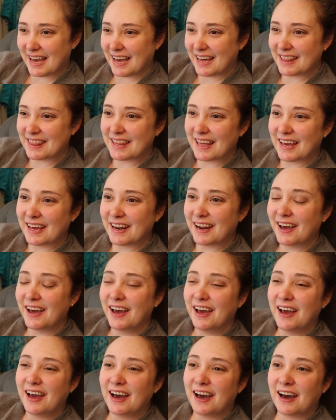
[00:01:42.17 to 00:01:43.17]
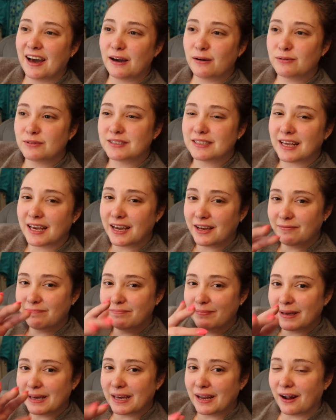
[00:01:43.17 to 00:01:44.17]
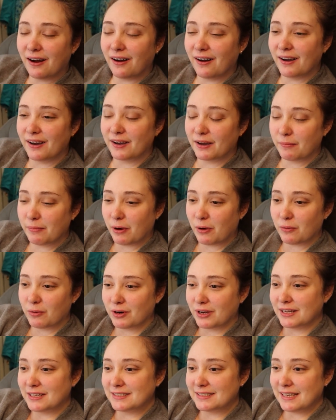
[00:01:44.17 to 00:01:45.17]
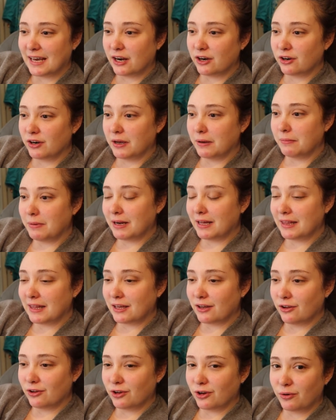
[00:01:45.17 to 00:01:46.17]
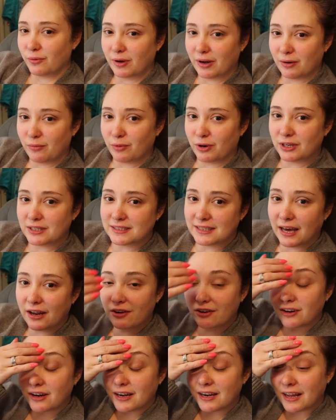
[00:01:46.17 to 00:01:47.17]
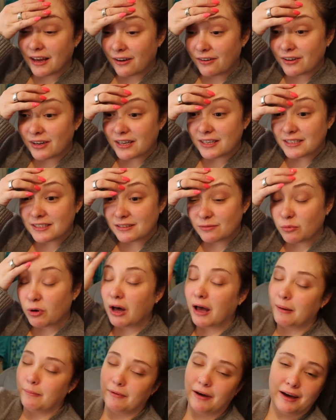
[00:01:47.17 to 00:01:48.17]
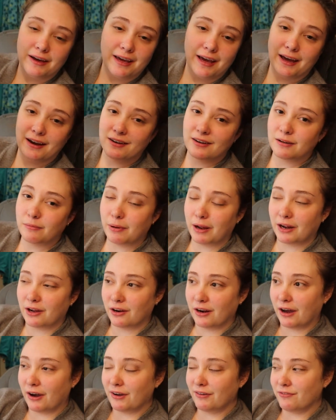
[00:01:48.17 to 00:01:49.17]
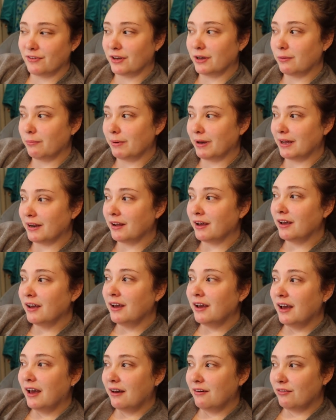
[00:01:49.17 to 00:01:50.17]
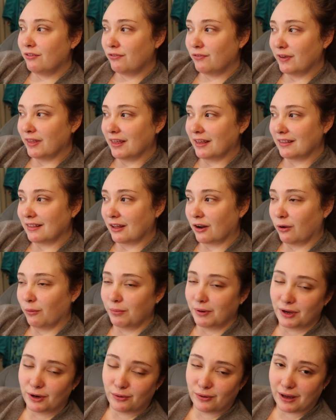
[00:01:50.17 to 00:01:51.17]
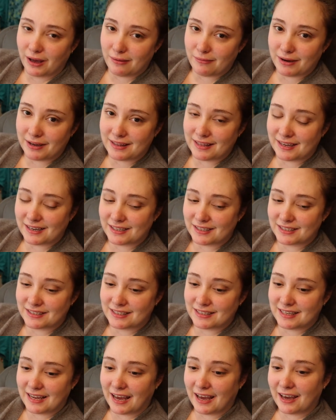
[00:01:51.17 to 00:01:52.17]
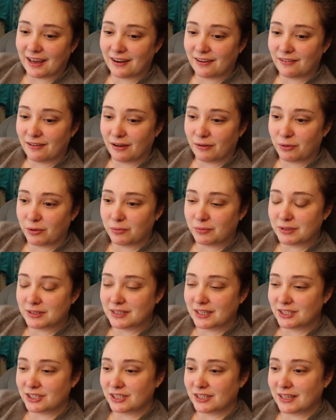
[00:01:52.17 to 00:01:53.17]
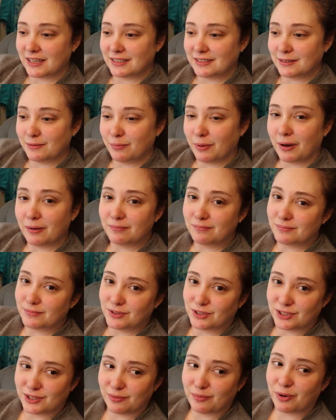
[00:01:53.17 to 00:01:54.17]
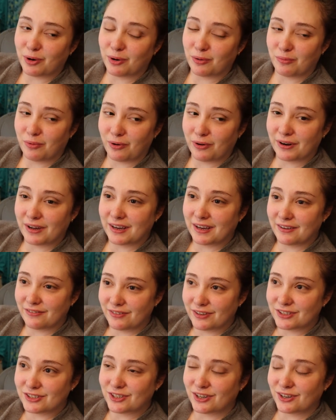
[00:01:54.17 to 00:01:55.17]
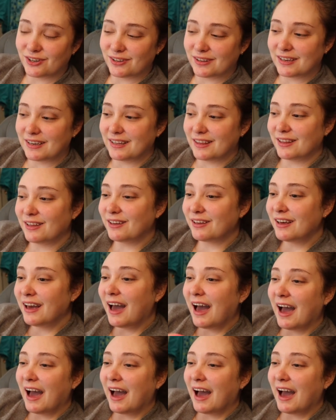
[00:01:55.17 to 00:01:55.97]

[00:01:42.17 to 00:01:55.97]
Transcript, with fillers: and then I was like ming and hawing about working Saturday, but I think I'll go in and work Saturday now. Cause well, I'm again depending on how I feel, but I have a feeling that I'll be okay by the end of today, and I won't be such a lazy bum tomorrow morning if it's early. The,